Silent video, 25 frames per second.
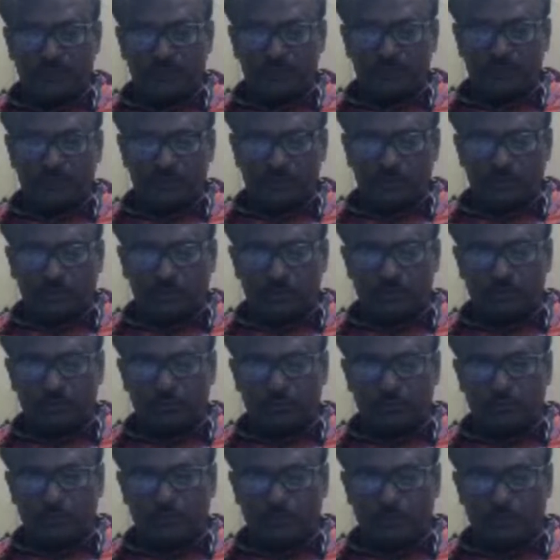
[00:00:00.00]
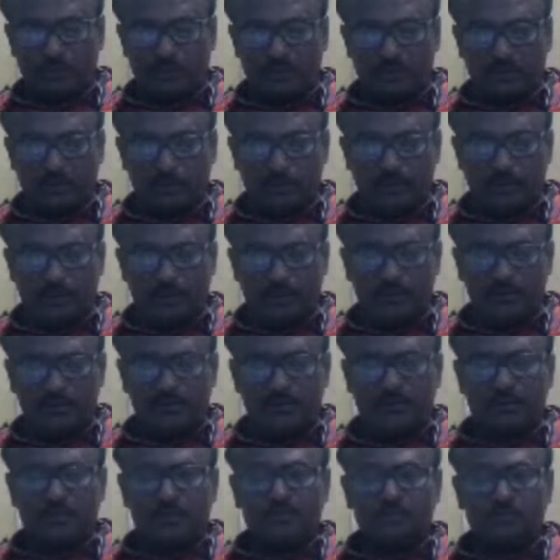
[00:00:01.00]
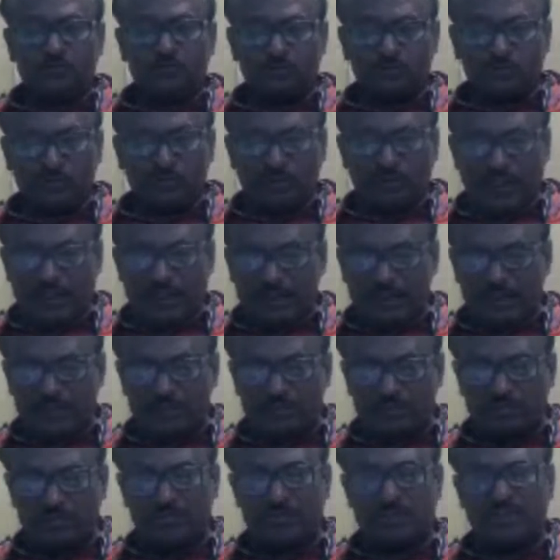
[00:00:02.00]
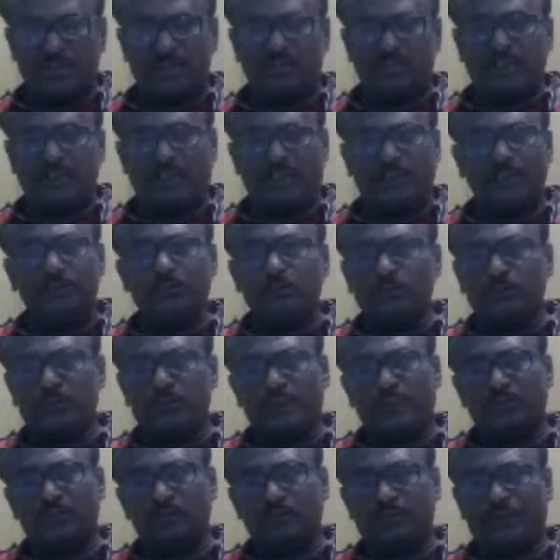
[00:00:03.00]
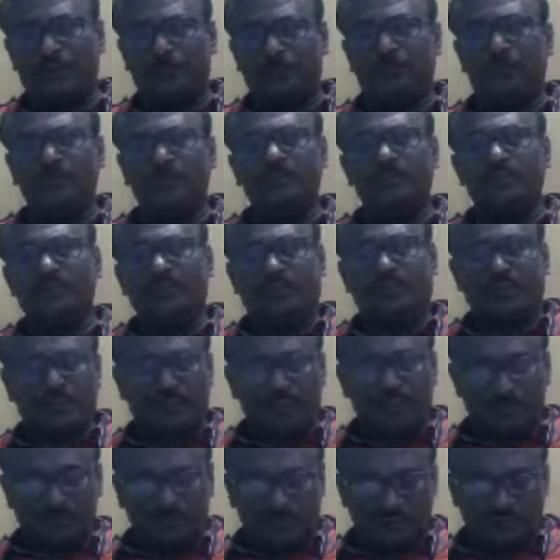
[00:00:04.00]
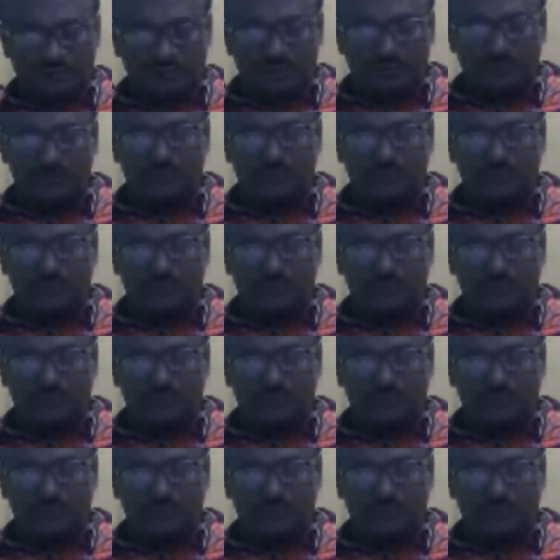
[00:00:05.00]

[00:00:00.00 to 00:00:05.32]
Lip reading: required to be made by the government, so that in such case the High Court cannot appoint a sessions